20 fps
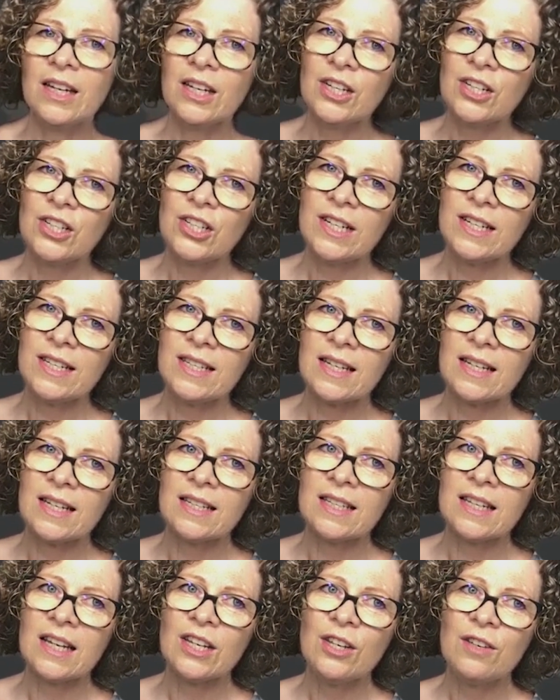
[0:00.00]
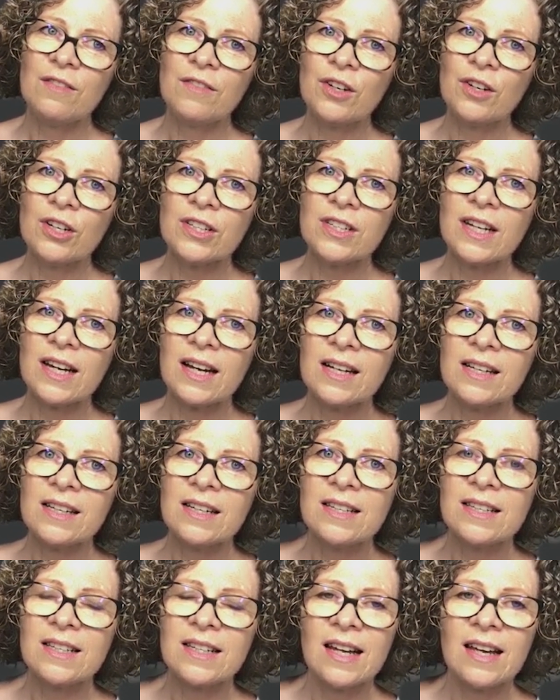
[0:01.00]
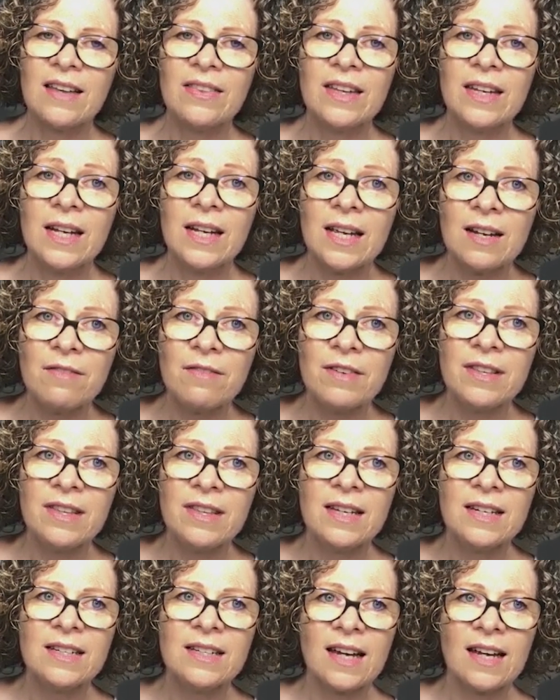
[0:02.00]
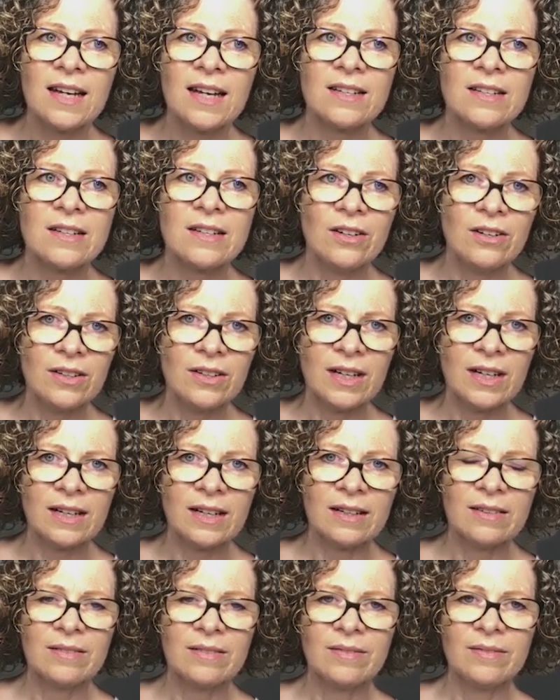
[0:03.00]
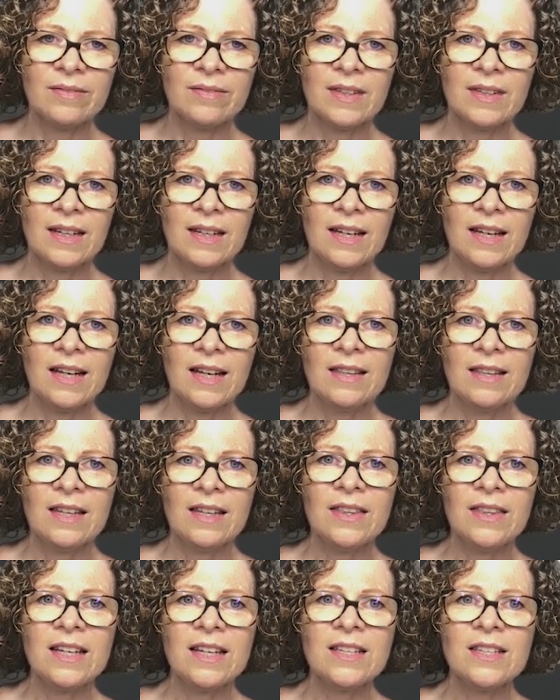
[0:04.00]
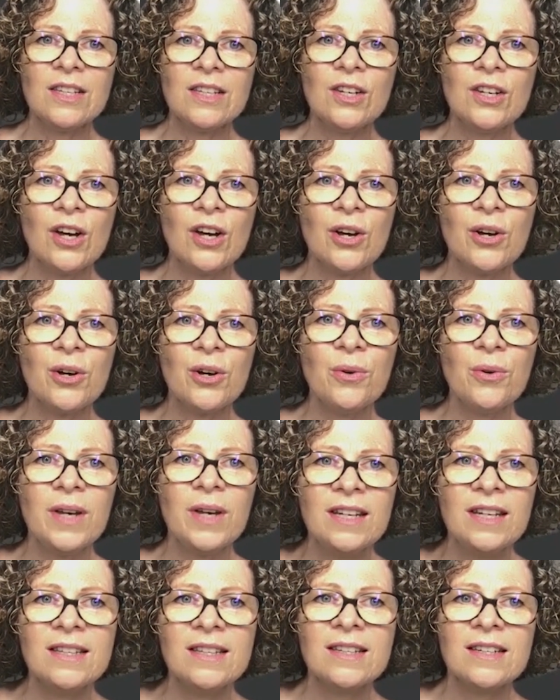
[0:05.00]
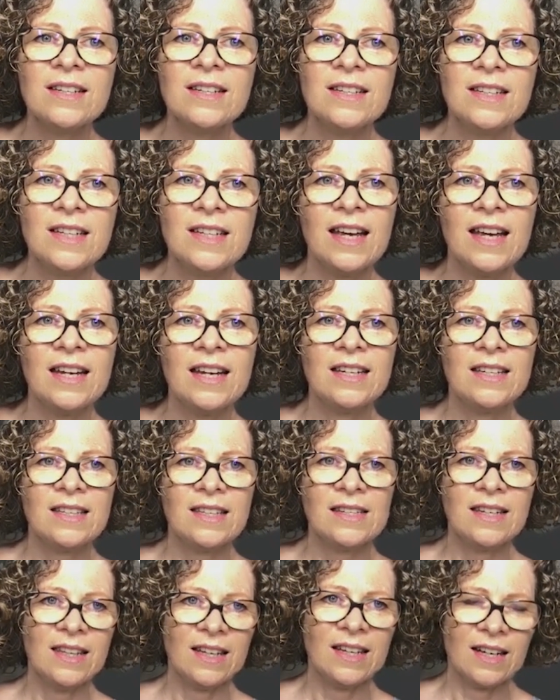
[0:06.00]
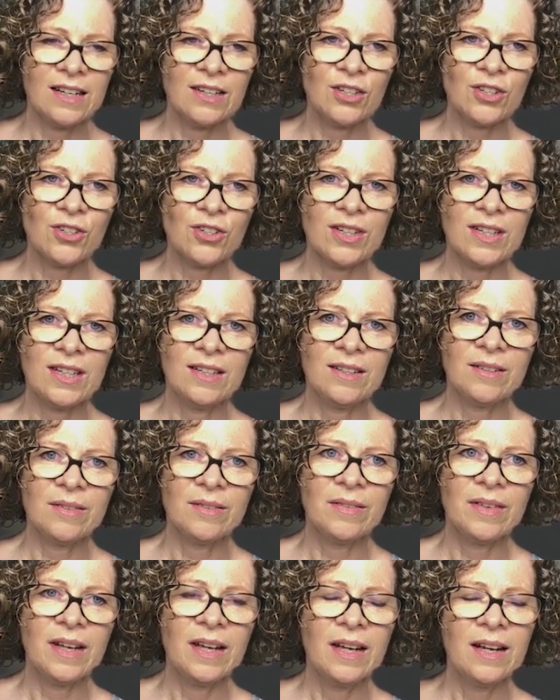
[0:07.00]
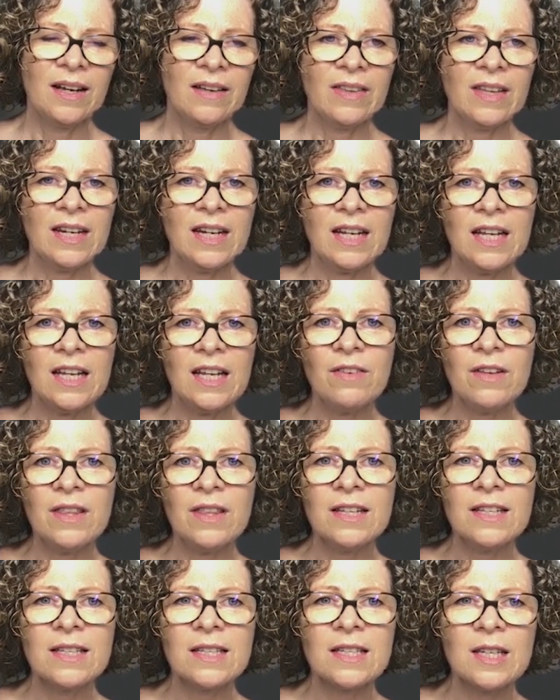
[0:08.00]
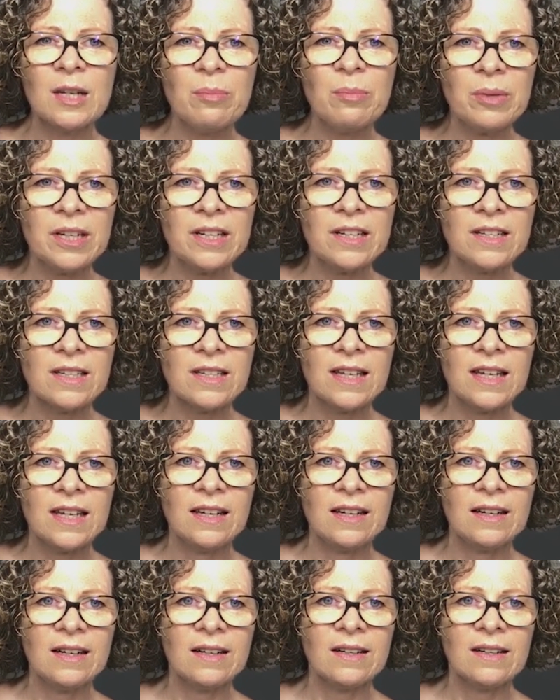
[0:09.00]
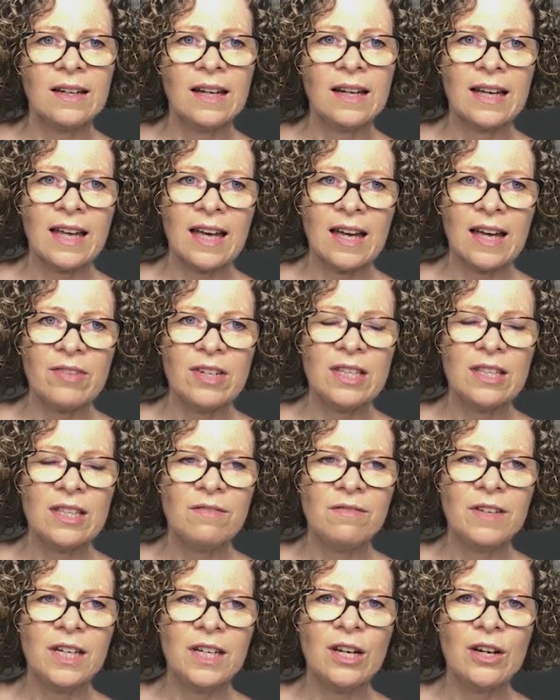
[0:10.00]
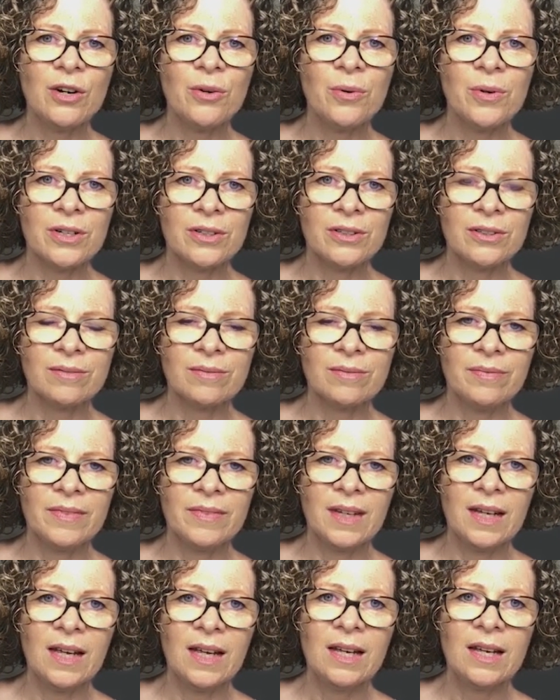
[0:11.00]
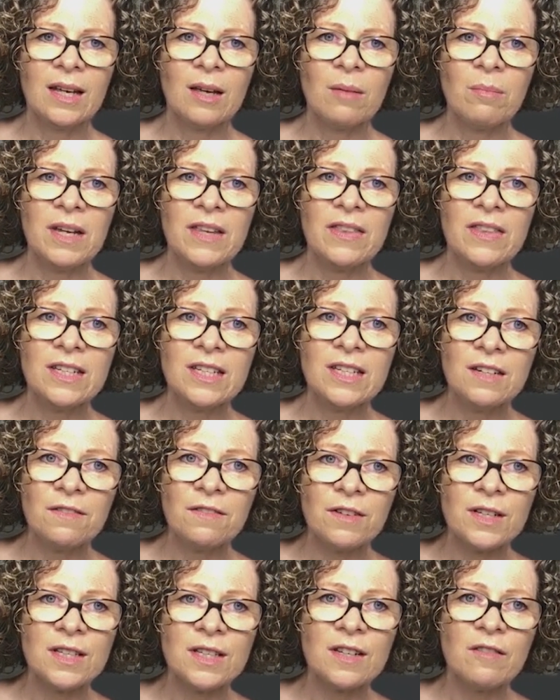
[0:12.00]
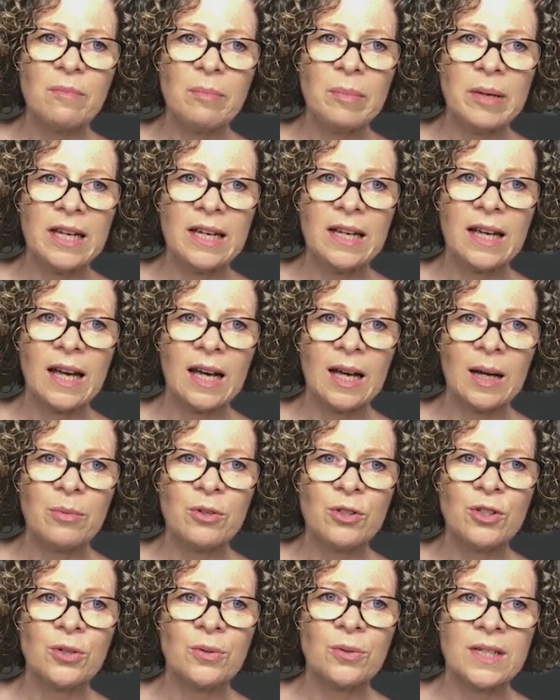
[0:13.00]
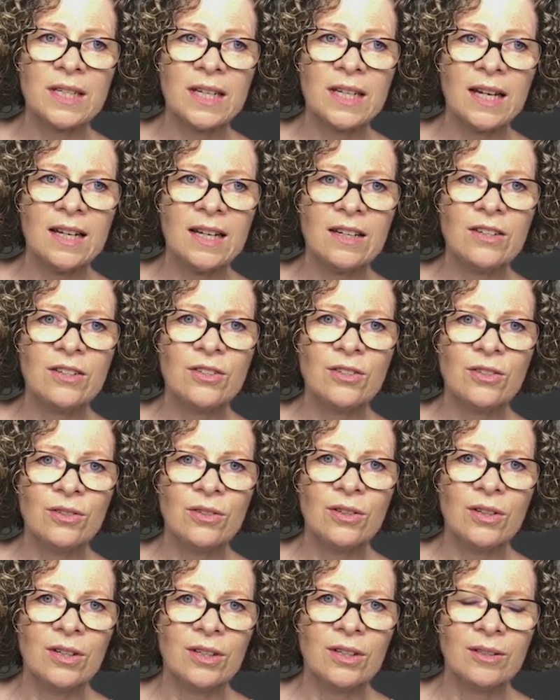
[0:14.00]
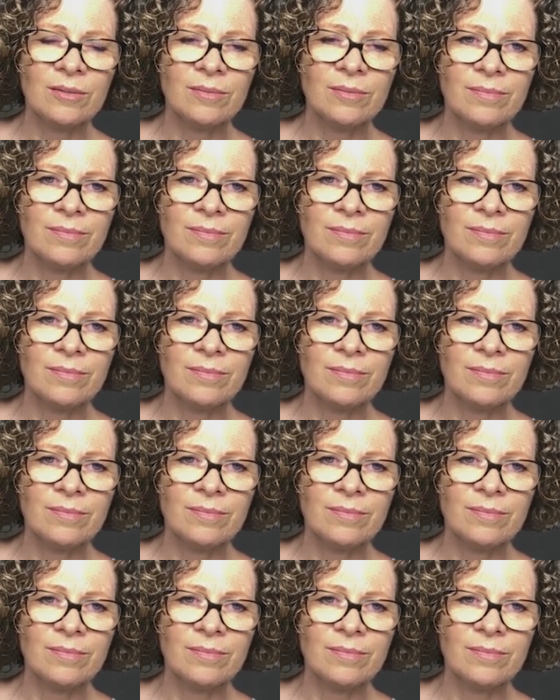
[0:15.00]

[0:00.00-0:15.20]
She says that you've got to understand that everything takes longer, that there's no instantaneous in the country, that even the simplest thing, like having the video on, can mean the difference of being able to attend or not.